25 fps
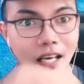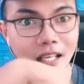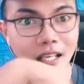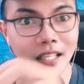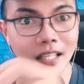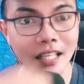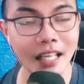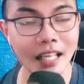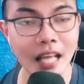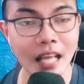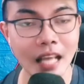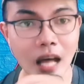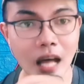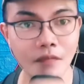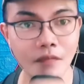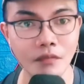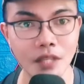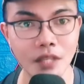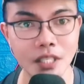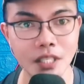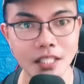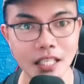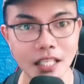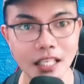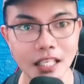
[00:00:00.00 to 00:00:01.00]
they have
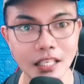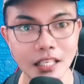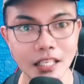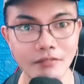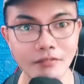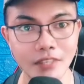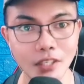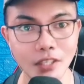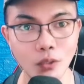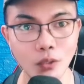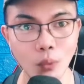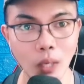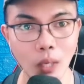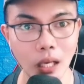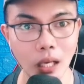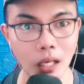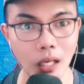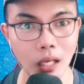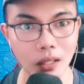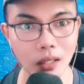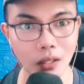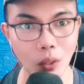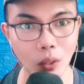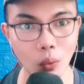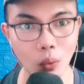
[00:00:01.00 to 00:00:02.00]
this individual
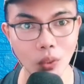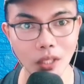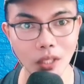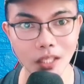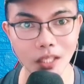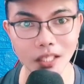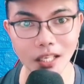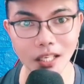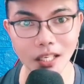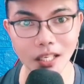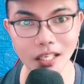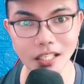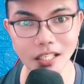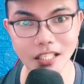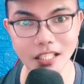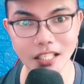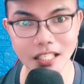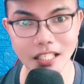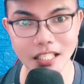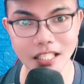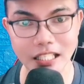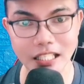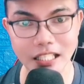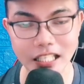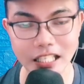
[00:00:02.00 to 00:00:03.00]
tone that they are
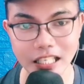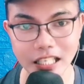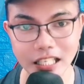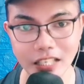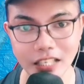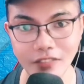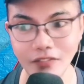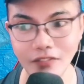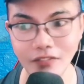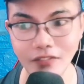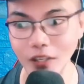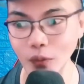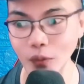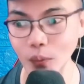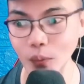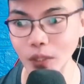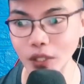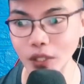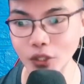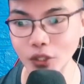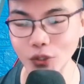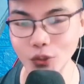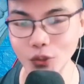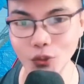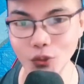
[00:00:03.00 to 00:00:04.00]
just giving with
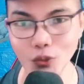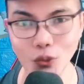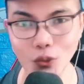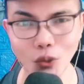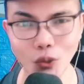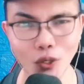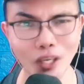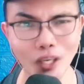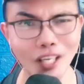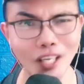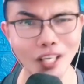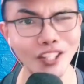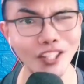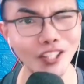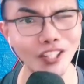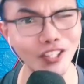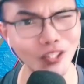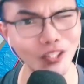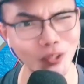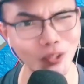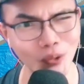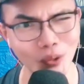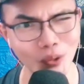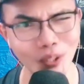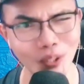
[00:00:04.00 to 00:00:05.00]
the song, and
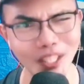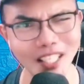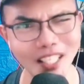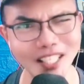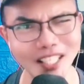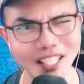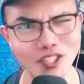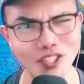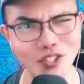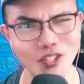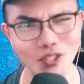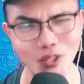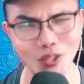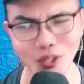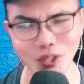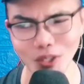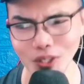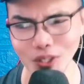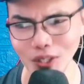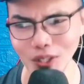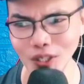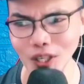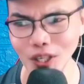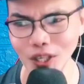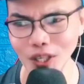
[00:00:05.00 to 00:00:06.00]
you
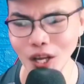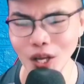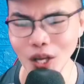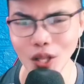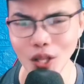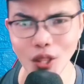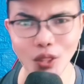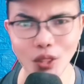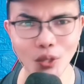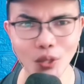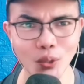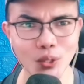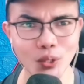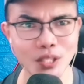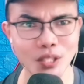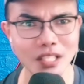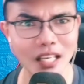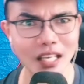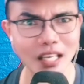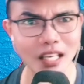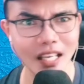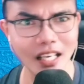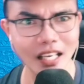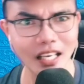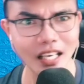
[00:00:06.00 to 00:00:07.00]
enjoyed those
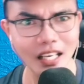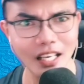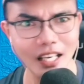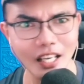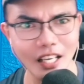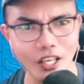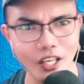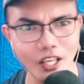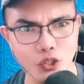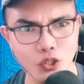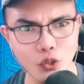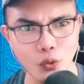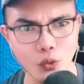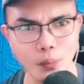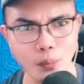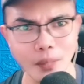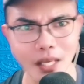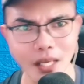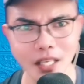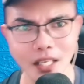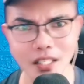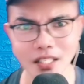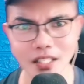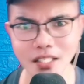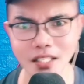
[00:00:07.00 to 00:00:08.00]
like
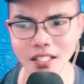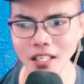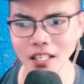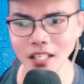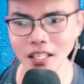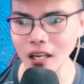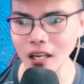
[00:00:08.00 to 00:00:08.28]
instruments